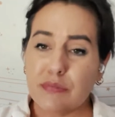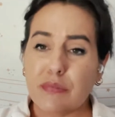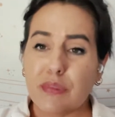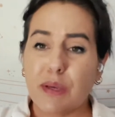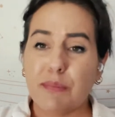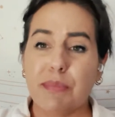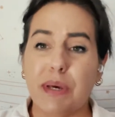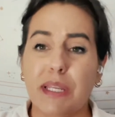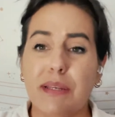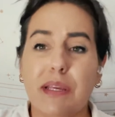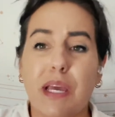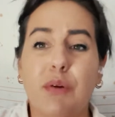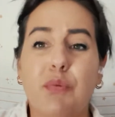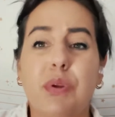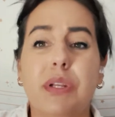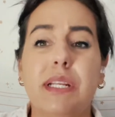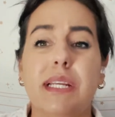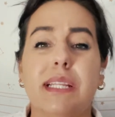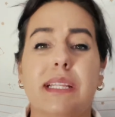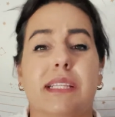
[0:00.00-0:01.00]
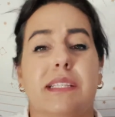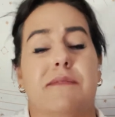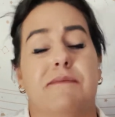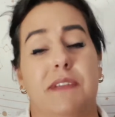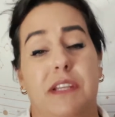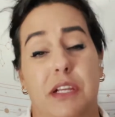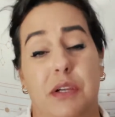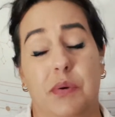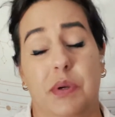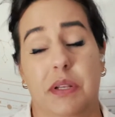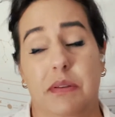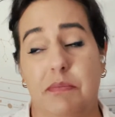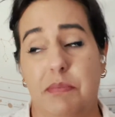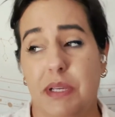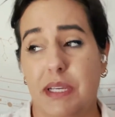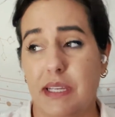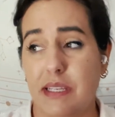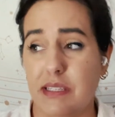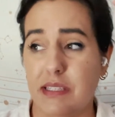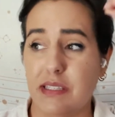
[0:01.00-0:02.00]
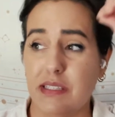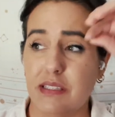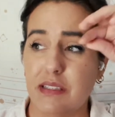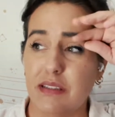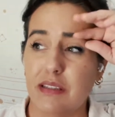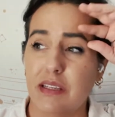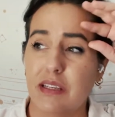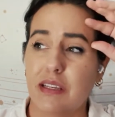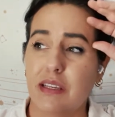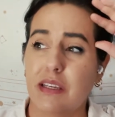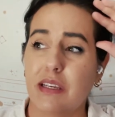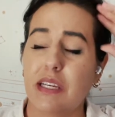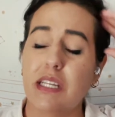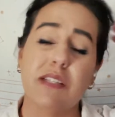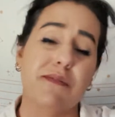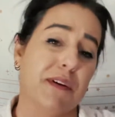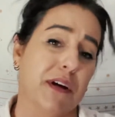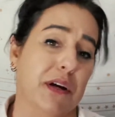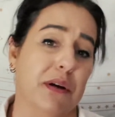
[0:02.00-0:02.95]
But I wanted to get this video in because it's very